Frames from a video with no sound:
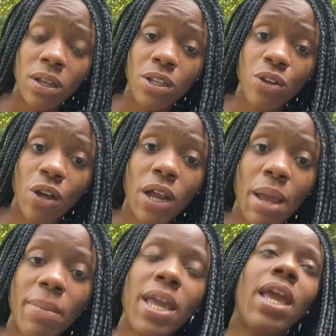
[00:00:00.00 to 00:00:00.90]
You know what I
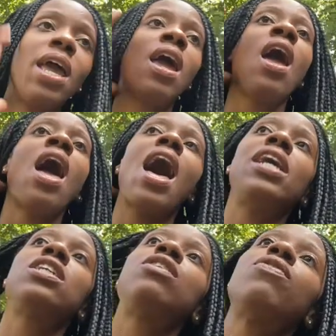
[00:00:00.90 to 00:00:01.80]
mean? And I
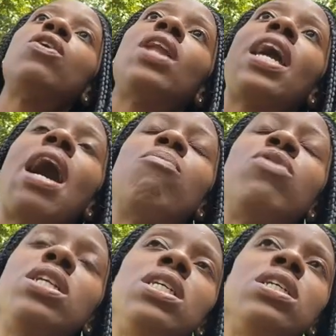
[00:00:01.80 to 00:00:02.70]
just feel like
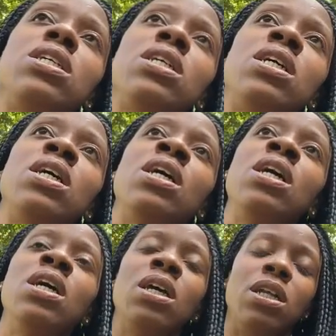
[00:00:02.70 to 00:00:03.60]

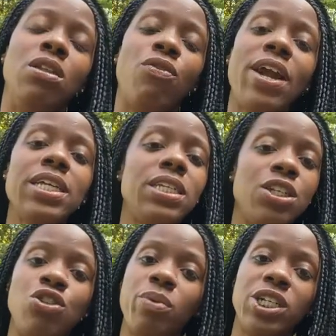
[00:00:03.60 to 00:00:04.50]
the race
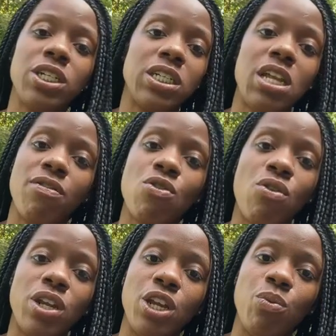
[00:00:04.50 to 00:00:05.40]
situation is never
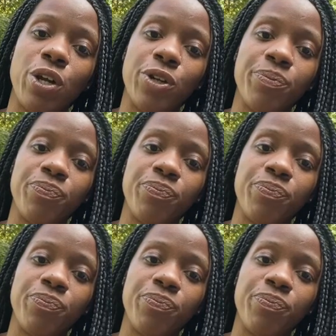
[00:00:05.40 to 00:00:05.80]
going anywhere.